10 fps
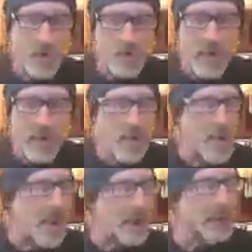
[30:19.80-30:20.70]
the
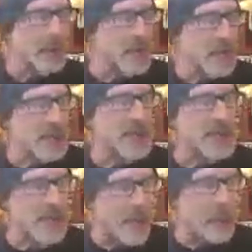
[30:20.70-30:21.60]
radio back in
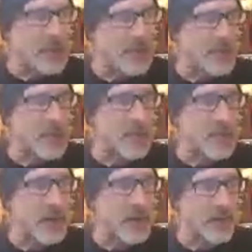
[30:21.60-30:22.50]
the 70s. It would have
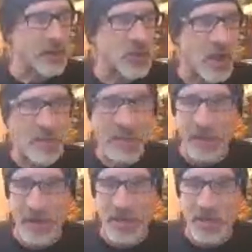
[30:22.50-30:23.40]
been when I first got my
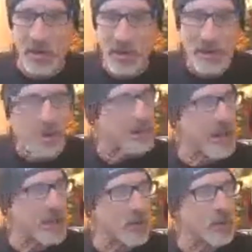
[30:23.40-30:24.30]
radio.
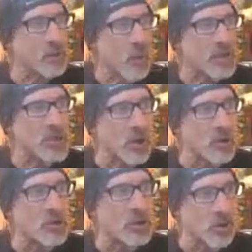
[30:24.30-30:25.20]
His handle was West
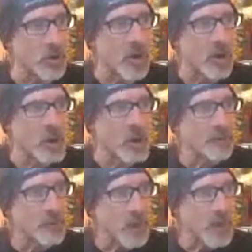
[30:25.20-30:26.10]
Coast Cougar,
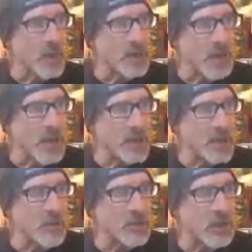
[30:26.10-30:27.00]
and
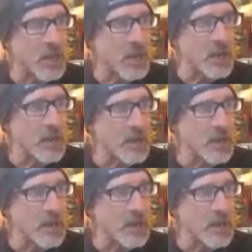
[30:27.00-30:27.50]
he was a